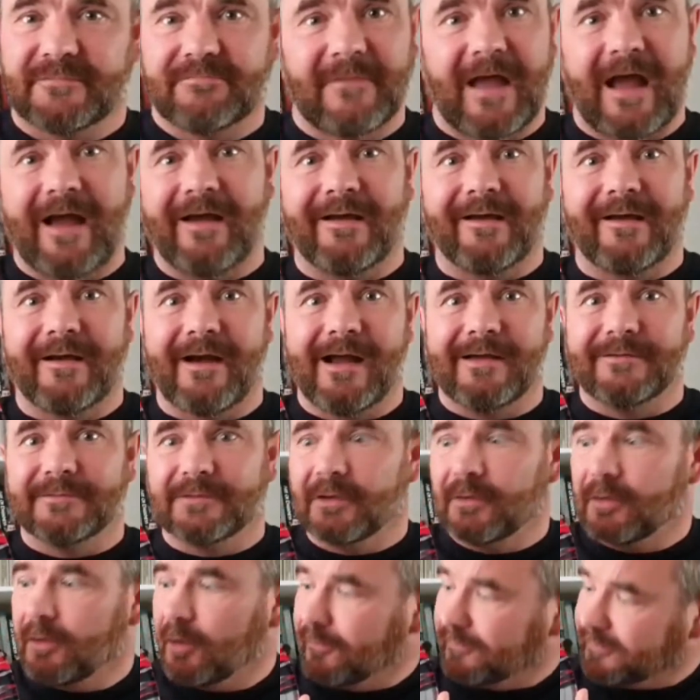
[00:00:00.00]
hanging around
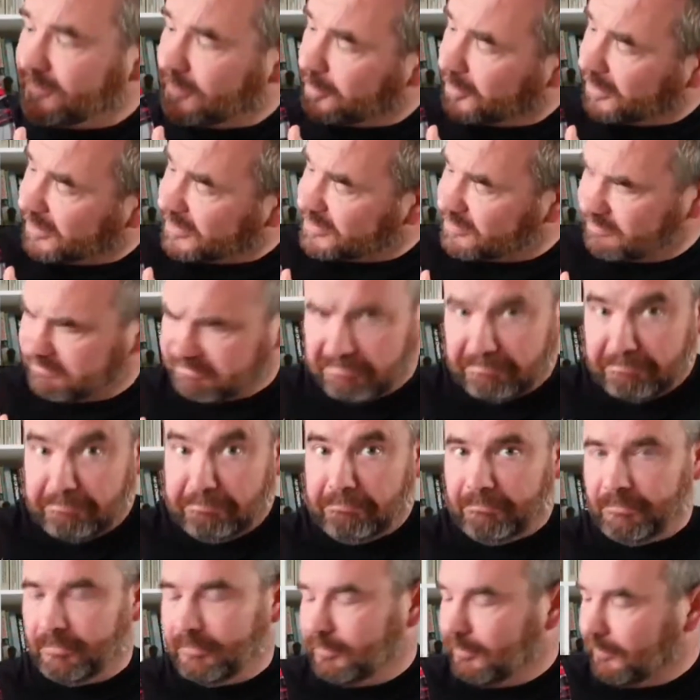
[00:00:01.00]
all over the place.
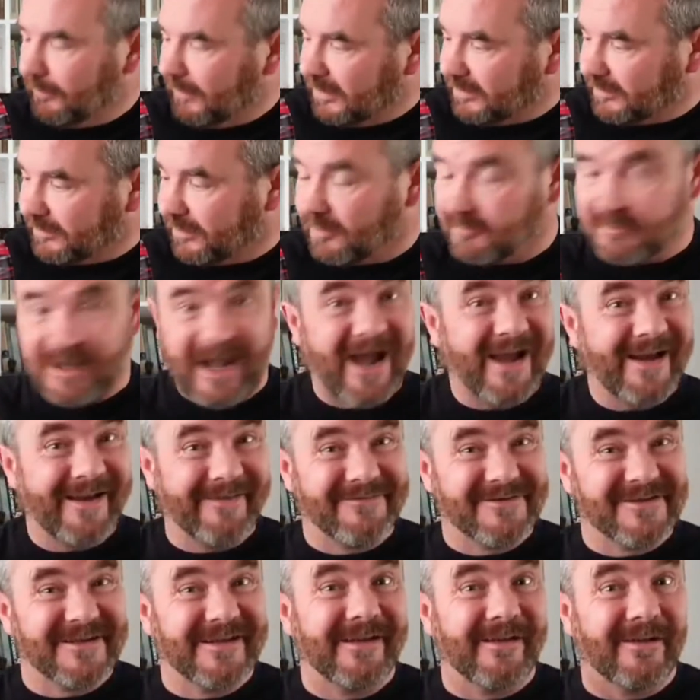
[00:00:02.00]
I don't know. I never
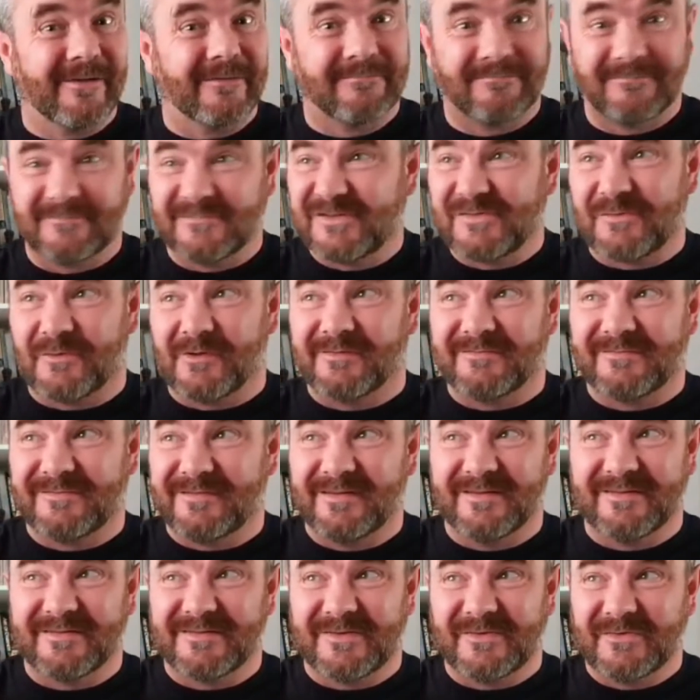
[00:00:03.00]
seen them. It's like
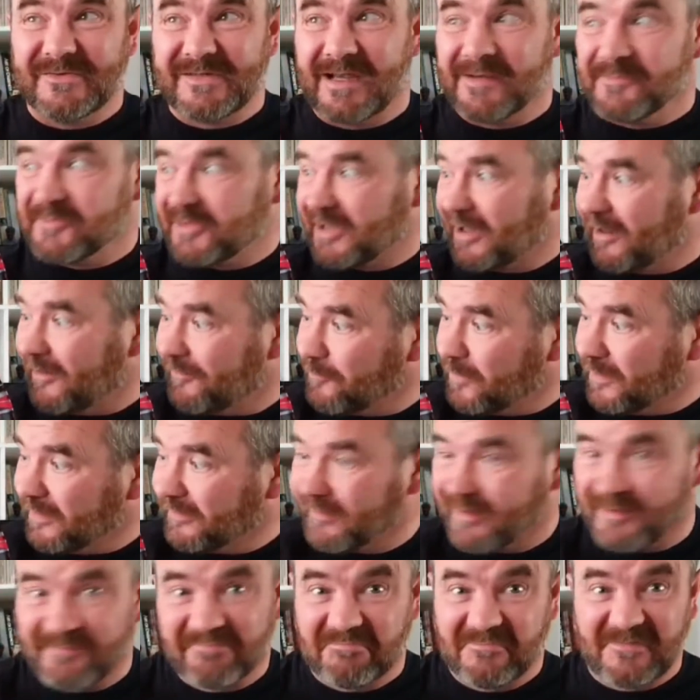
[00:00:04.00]
the two times that I've been
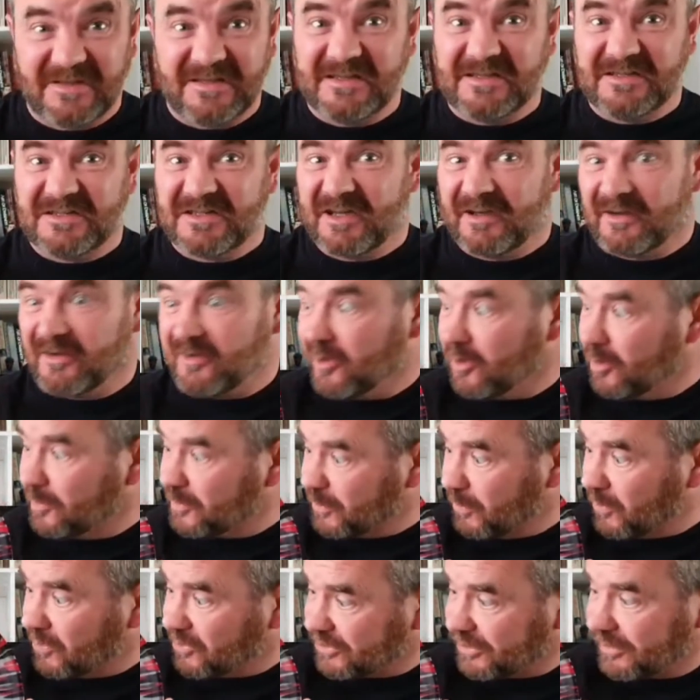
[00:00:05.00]
there. Did see a corpse
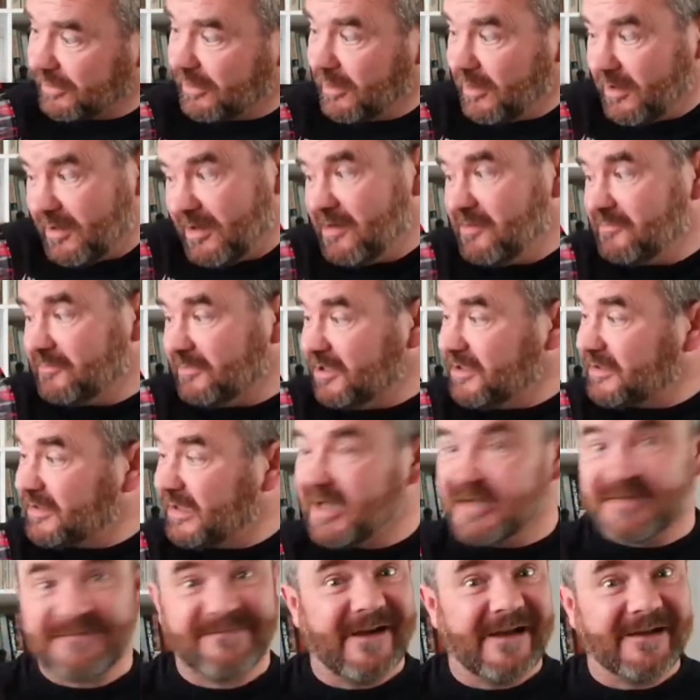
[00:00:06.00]
once. This
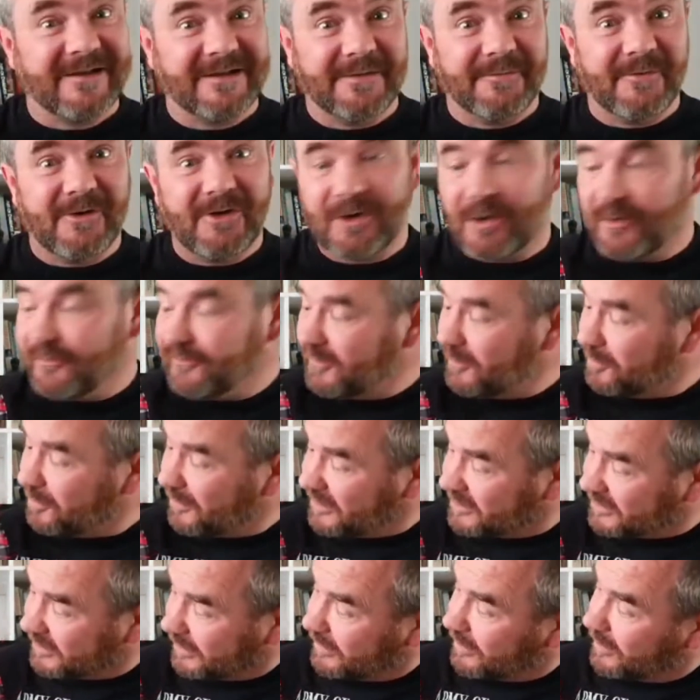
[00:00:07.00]
guy's finding them all over the
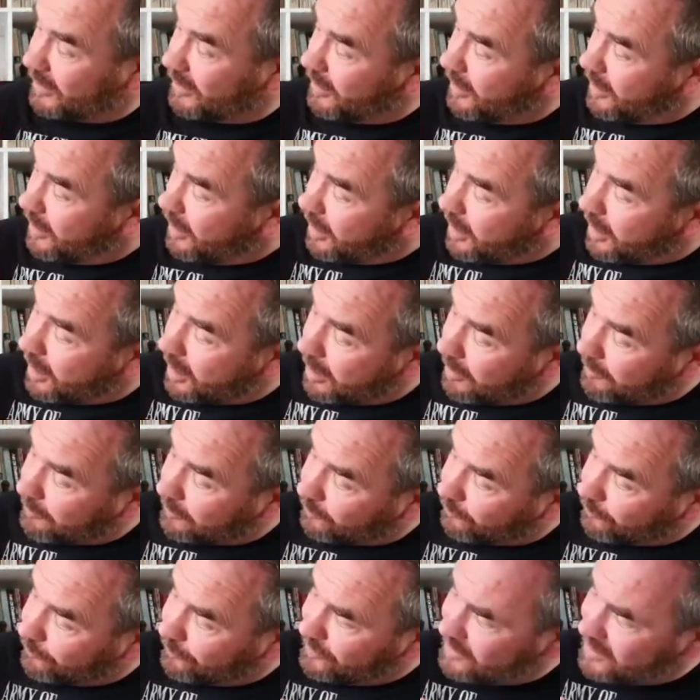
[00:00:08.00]
place.
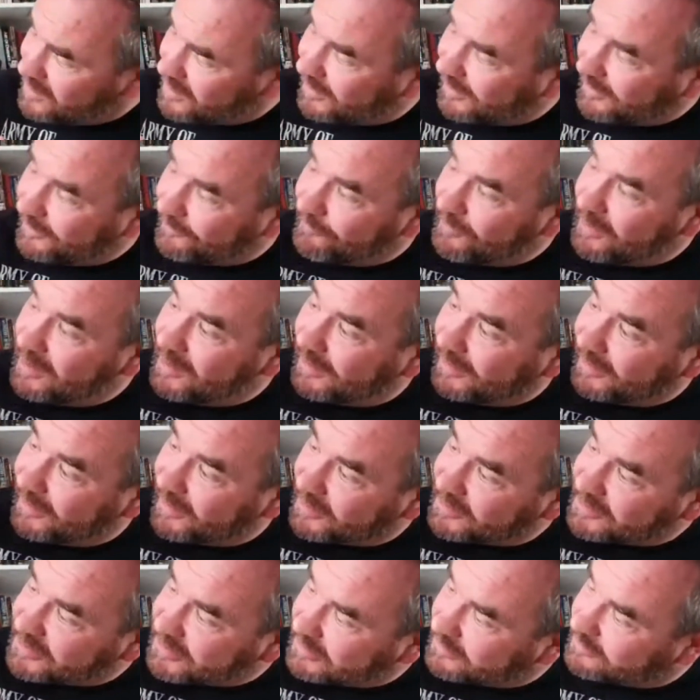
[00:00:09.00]
Really, really
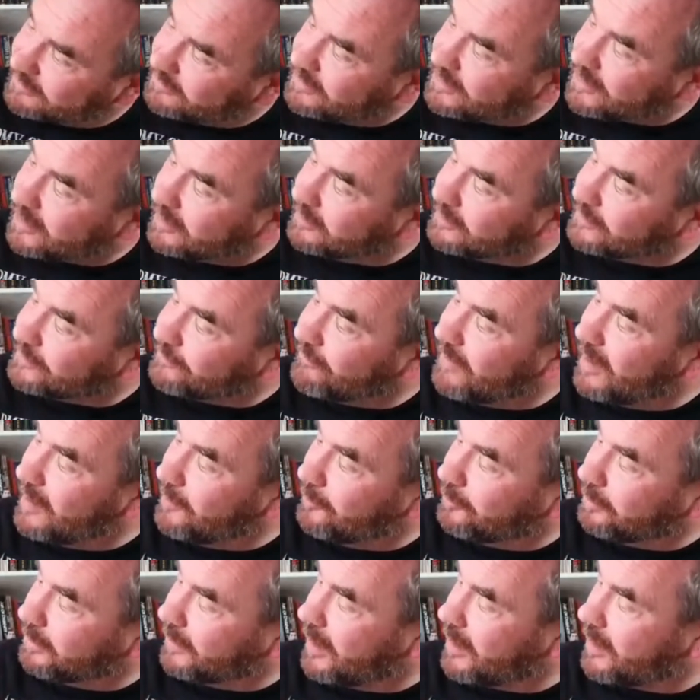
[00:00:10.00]
nice. So it's red,
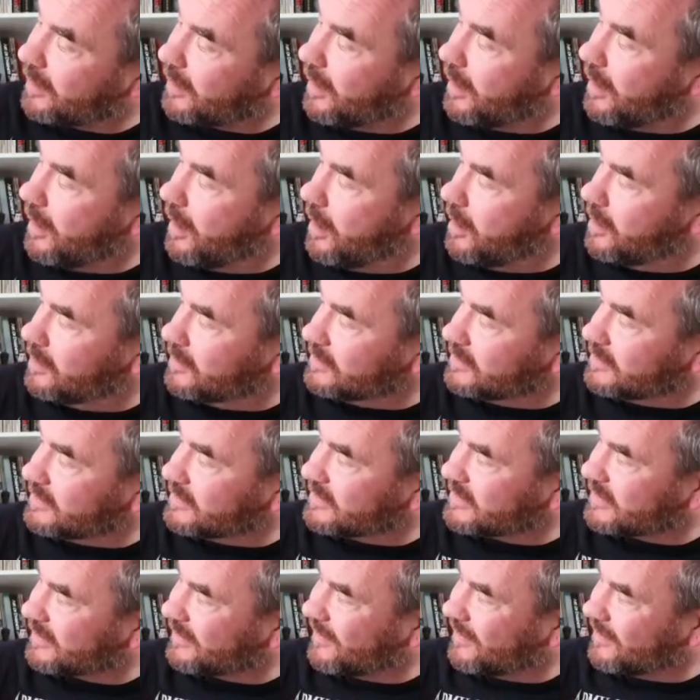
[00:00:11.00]
black, and
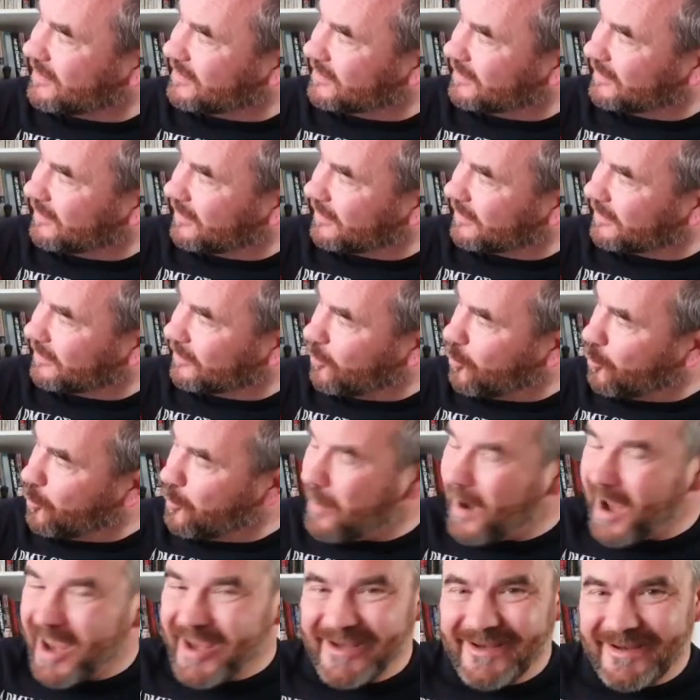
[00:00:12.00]
kind of like an
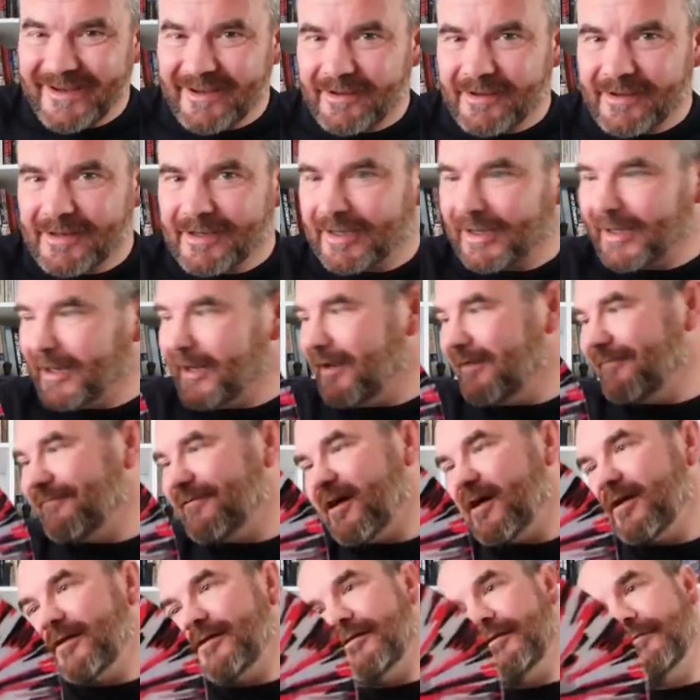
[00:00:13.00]
opaque, clear
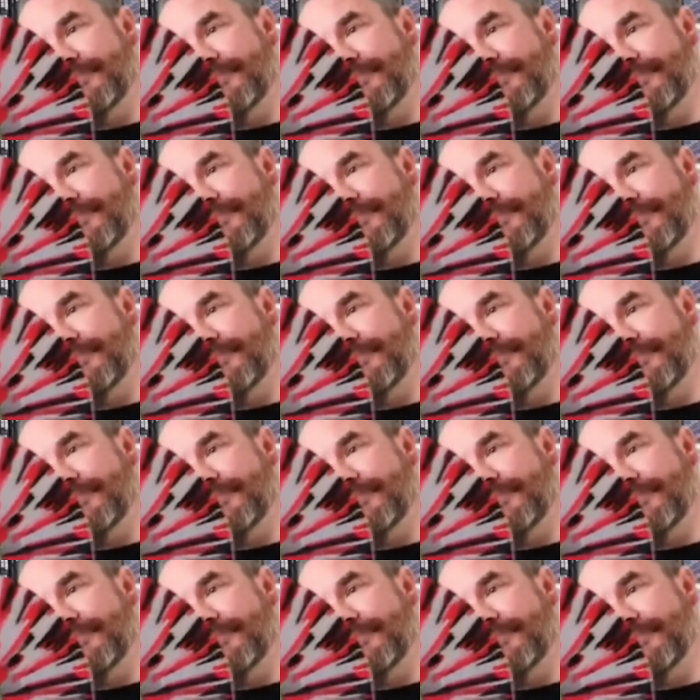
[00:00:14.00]
vinyl.